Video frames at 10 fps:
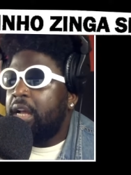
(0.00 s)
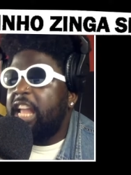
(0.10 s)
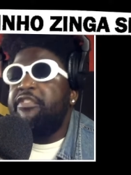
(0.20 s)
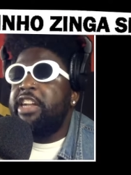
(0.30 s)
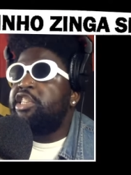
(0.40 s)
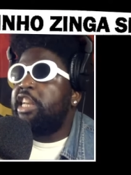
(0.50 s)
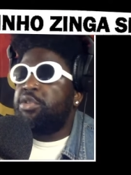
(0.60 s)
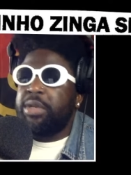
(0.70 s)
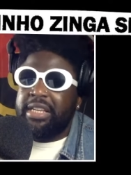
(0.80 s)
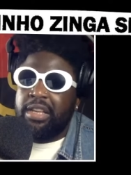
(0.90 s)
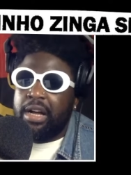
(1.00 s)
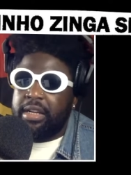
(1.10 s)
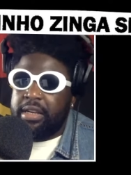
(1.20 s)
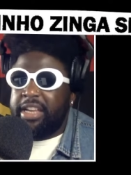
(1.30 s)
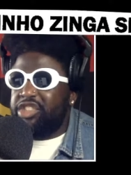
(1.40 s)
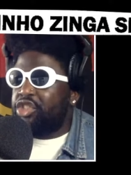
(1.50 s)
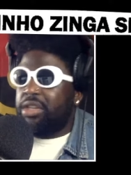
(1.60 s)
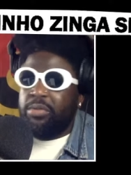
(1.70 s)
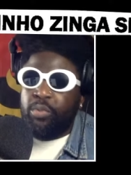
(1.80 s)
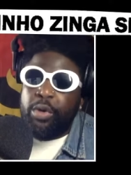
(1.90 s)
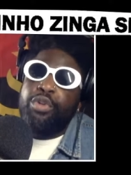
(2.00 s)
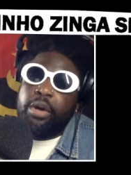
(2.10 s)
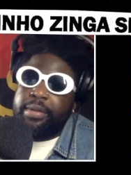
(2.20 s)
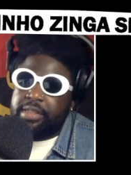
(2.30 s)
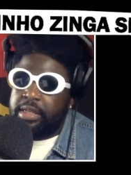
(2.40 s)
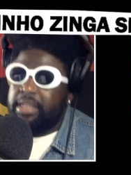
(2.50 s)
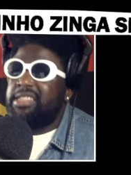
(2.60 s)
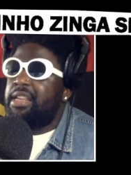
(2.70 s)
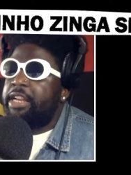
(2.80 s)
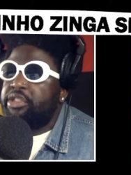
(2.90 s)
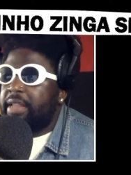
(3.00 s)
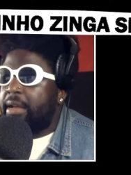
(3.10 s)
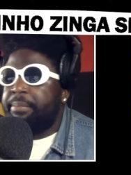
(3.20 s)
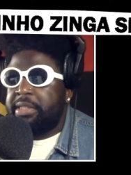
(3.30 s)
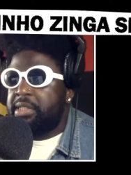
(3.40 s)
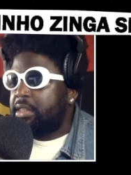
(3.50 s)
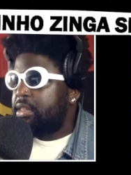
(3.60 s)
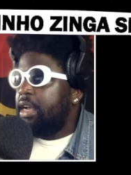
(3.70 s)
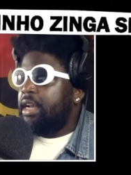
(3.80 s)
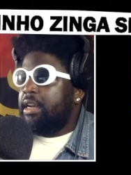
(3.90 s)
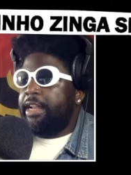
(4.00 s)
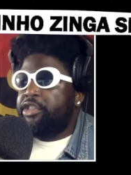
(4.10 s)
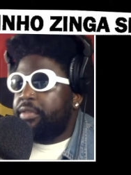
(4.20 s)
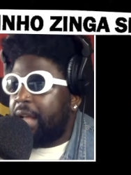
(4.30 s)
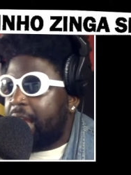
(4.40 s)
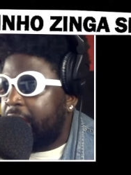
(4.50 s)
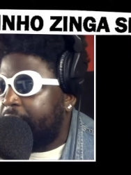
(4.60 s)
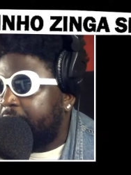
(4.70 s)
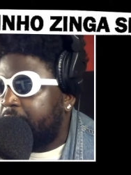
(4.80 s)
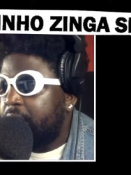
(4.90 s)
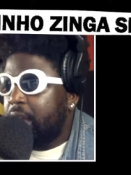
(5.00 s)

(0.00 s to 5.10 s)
Eventually, this will get dark, isn't it? It's just a, we all know this, isn't it? This is the nature of that business, nature of that area.